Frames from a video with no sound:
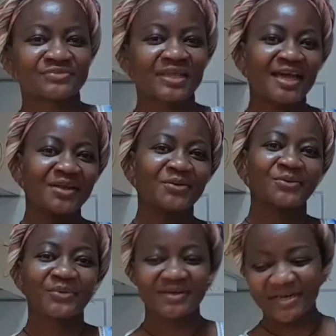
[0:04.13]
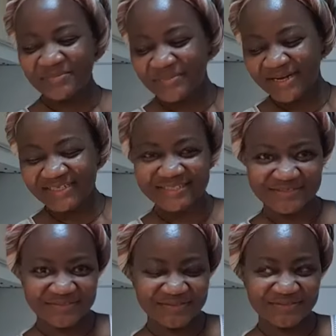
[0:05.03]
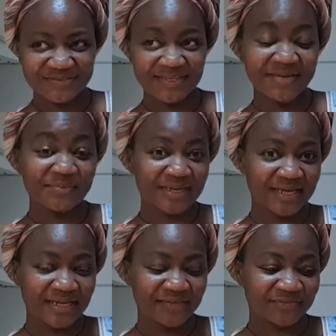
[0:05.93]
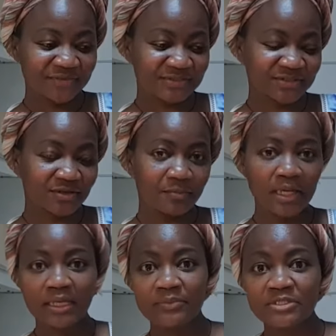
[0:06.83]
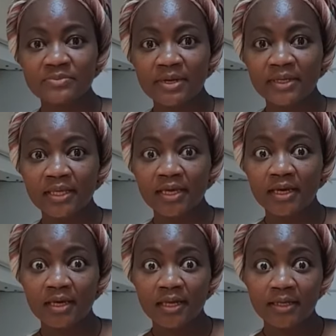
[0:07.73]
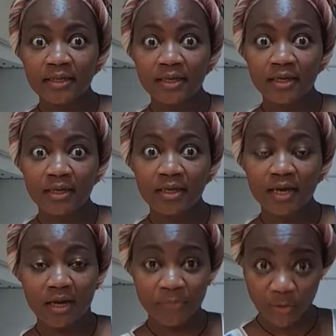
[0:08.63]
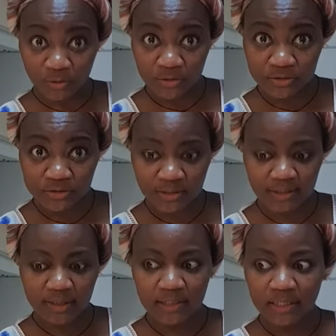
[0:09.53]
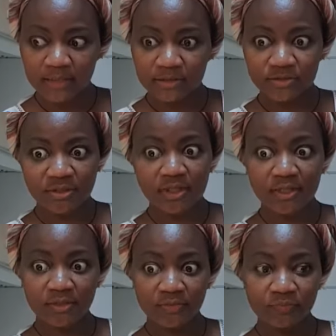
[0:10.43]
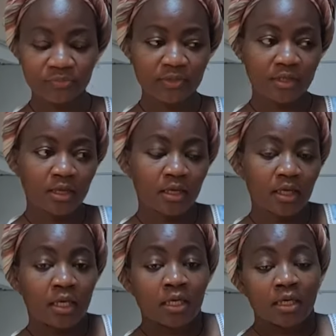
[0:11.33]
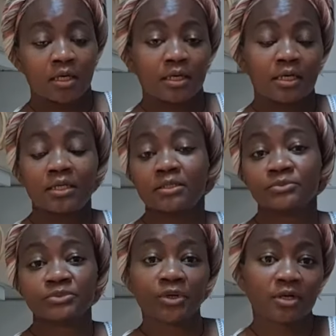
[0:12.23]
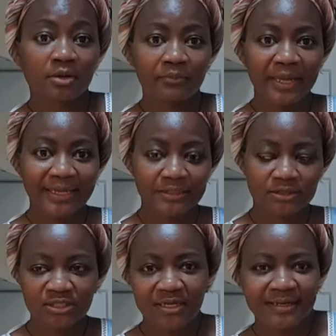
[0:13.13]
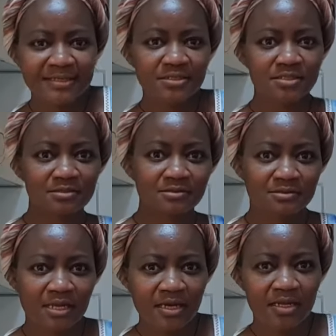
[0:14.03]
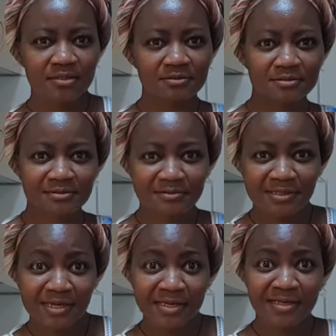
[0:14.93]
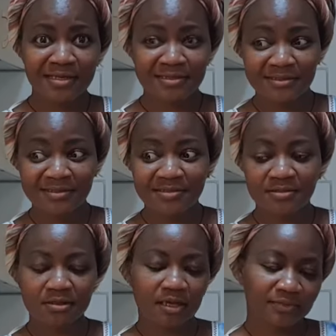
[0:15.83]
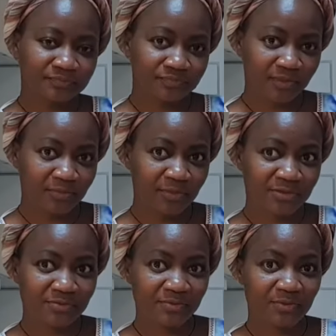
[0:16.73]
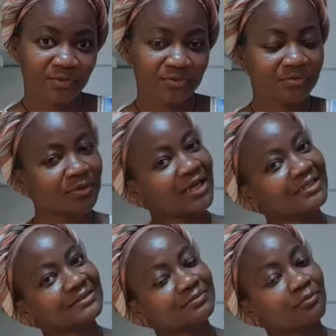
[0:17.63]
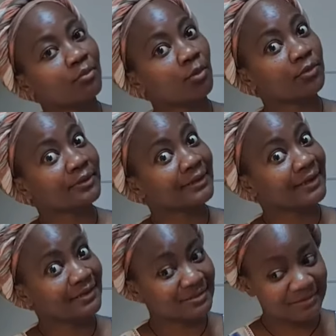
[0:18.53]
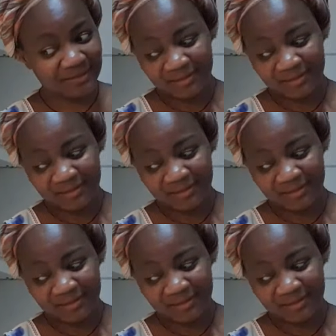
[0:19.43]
Hello, welcome back to the Maggie Life Talk Show. My name is Maggie and I'm your host again. And today I'm gonna make daddies. Yeah, the most people known as bundazi.